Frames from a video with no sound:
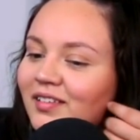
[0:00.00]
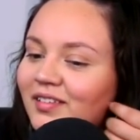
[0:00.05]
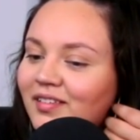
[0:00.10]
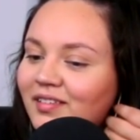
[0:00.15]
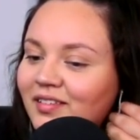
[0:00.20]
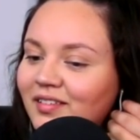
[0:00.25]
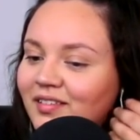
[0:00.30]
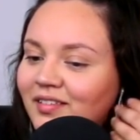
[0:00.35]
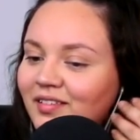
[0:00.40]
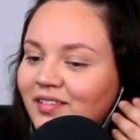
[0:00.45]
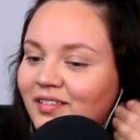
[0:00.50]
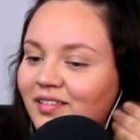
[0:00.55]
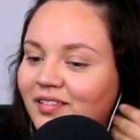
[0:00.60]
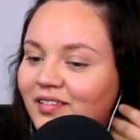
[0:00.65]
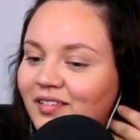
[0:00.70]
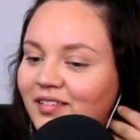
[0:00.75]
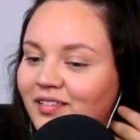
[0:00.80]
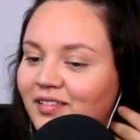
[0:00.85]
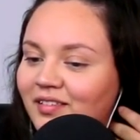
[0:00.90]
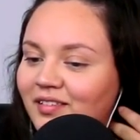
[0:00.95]

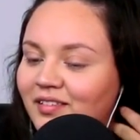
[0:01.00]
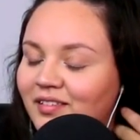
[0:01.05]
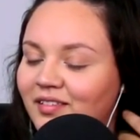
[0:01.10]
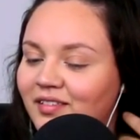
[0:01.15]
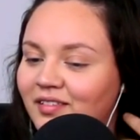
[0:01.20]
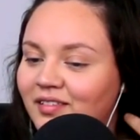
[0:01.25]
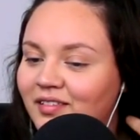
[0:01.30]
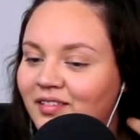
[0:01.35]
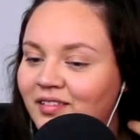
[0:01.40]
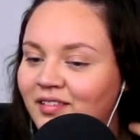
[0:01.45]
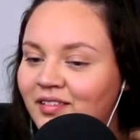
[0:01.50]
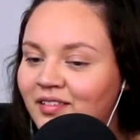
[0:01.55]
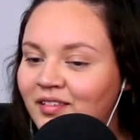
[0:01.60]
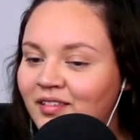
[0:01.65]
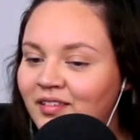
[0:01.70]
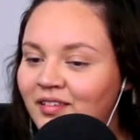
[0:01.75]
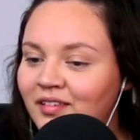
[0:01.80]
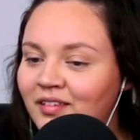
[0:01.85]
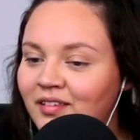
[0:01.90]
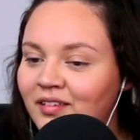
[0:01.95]

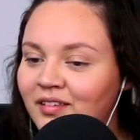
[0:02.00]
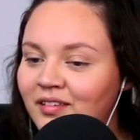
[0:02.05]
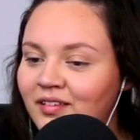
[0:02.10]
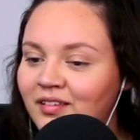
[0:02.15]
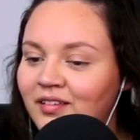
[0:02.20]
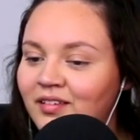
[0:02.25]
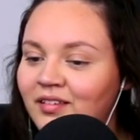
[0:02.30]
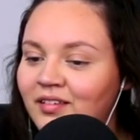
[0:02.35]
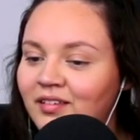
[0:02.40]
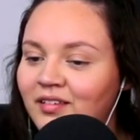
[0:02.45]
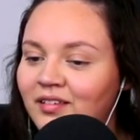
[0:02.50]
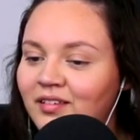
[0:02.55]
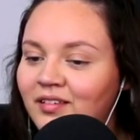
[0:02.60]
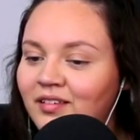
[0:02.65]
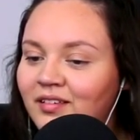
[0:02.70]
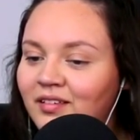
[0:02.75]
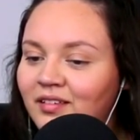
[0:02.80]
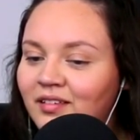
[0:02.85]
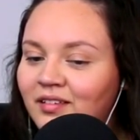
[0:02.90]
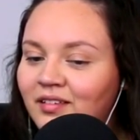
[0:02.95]

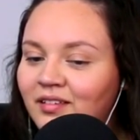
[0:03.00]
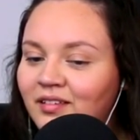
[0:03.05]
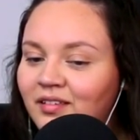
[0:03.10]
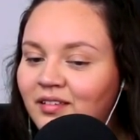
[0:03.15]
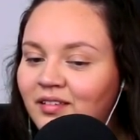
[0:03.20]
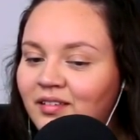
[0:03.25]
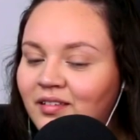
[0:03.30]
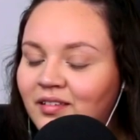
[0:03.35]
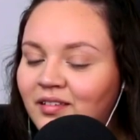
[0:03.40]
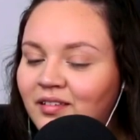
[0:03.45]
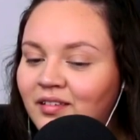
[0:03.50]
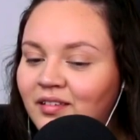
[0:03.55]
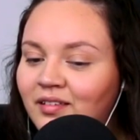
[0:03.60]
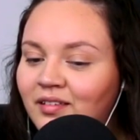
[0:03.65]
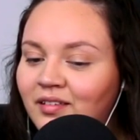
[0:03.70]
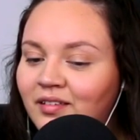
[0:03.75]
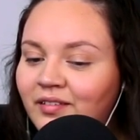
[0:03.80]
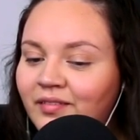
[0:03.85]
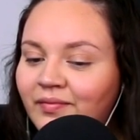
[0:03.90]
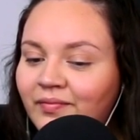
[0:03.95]

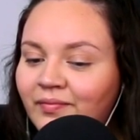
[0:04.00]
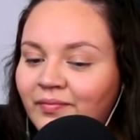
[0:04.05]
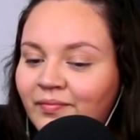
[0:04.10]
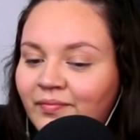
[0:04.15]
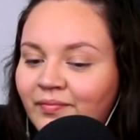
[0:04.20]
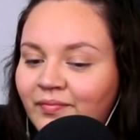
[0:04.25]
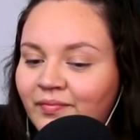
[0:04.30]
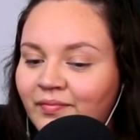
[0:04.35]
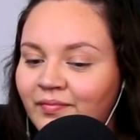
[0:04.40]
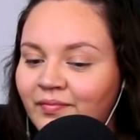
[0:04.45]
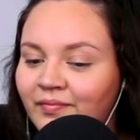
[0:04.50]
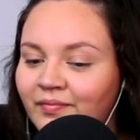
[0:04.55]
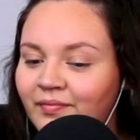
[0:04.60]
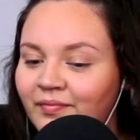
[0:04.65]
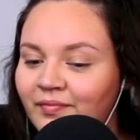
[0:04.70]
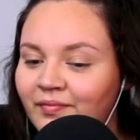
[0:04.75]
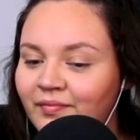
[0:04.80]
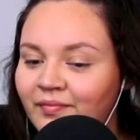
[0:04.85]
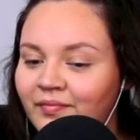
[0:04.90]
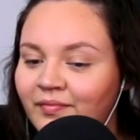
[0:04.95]

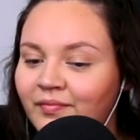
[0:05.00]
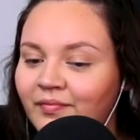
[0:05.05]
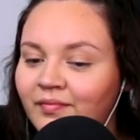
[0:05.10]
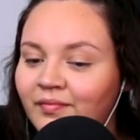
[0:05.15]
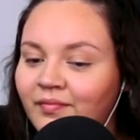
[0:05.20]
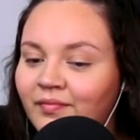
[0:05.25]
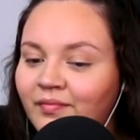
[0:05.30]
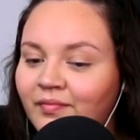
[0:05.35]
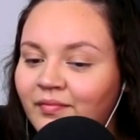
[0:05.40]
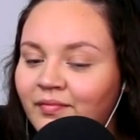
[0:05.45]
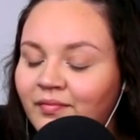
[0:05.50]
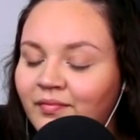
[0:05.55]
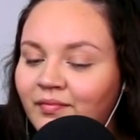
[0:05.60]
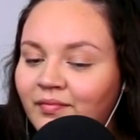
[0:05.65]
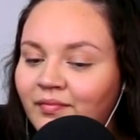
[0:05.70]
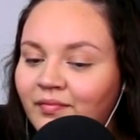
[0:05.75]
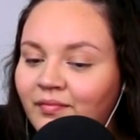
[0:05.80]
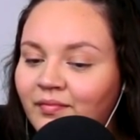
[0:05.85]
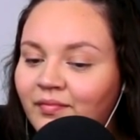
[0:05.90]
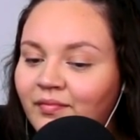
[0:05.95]

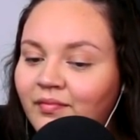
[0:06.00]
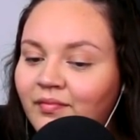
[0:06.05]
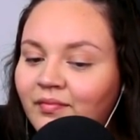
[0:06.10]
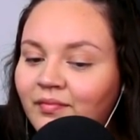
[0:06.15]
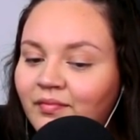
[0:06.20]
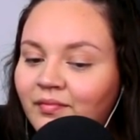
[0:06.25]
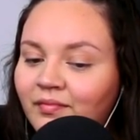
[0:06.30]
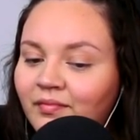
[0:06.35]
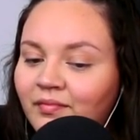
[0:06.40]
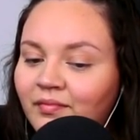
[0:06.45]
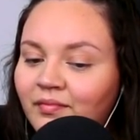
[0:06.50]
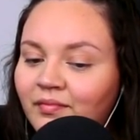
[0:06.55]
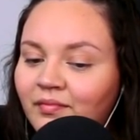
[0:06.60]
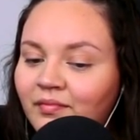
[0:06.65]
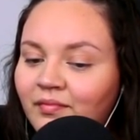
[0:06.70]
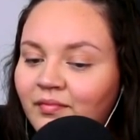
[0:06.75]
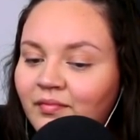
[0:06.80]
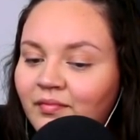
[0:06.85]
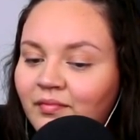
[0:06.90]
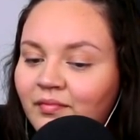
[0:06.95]

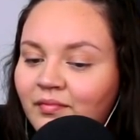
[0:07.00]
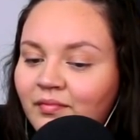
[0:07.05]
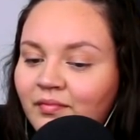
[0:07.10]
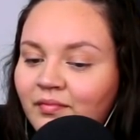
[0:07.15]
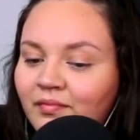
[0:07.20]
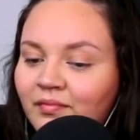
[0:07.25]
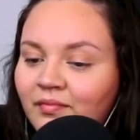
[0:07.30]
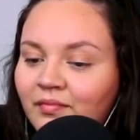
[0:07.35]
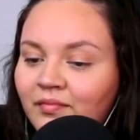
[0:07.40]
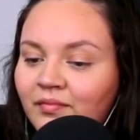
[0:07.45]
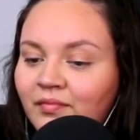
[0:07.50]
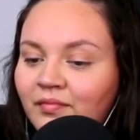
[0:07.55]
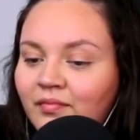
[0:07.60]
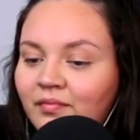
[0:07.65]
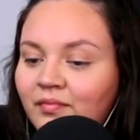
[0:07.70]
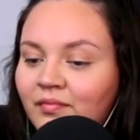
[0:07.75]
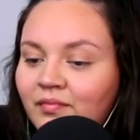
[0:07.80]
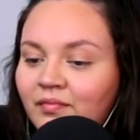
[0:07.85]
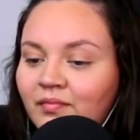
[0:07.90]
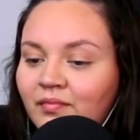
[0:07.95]
[no speech]